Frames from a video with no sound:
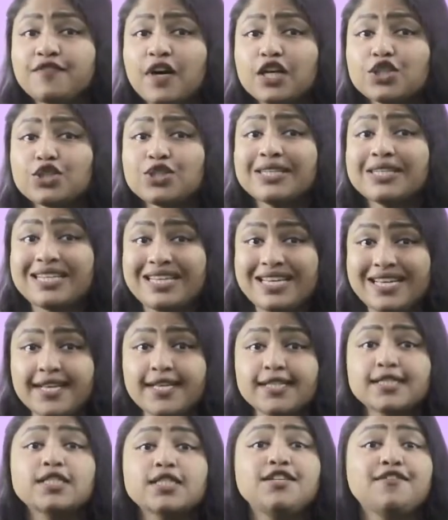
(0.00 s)
function
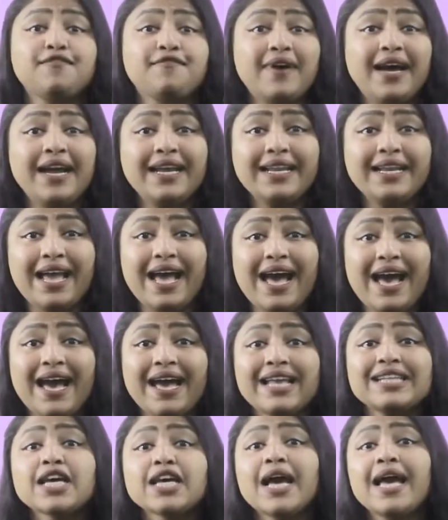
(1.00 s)
is defined
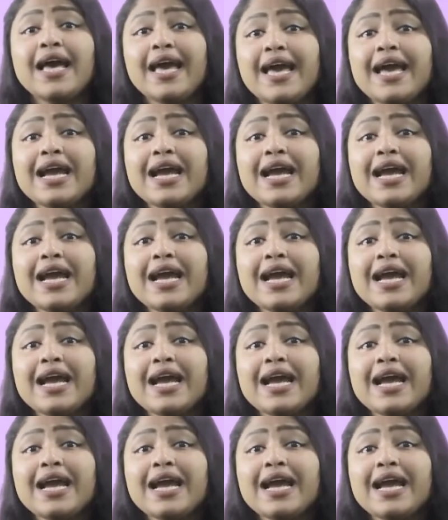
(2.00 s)
at